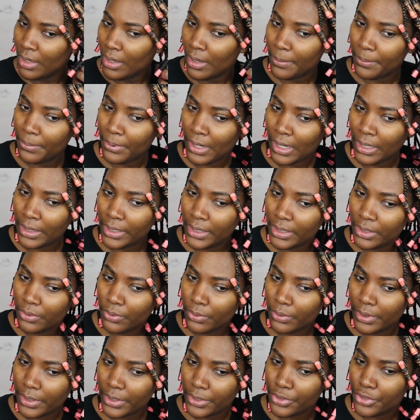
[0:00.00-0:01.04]
I'm probably
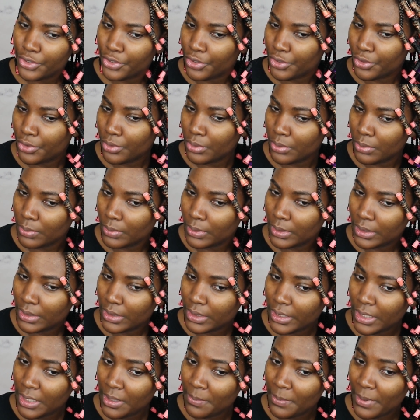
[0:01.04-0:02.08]
going to
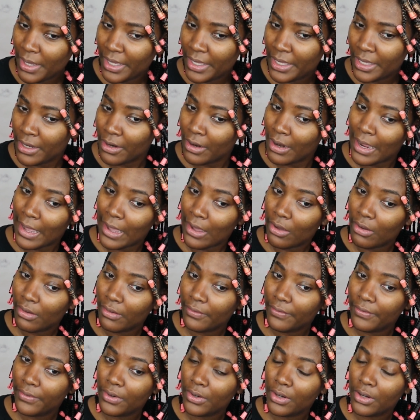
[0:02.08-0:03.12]
keep my hair out
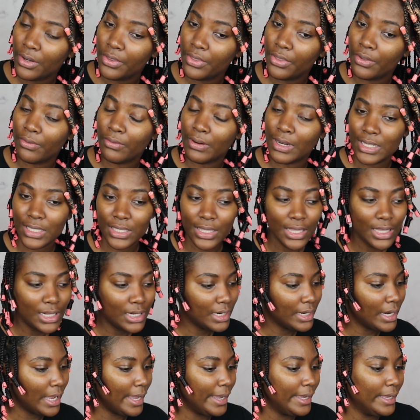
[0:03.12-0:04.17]
for the rest of the
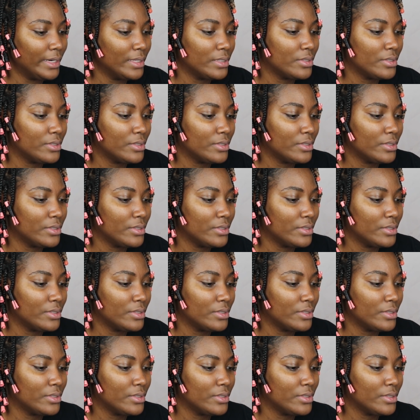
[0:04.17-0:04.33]
night.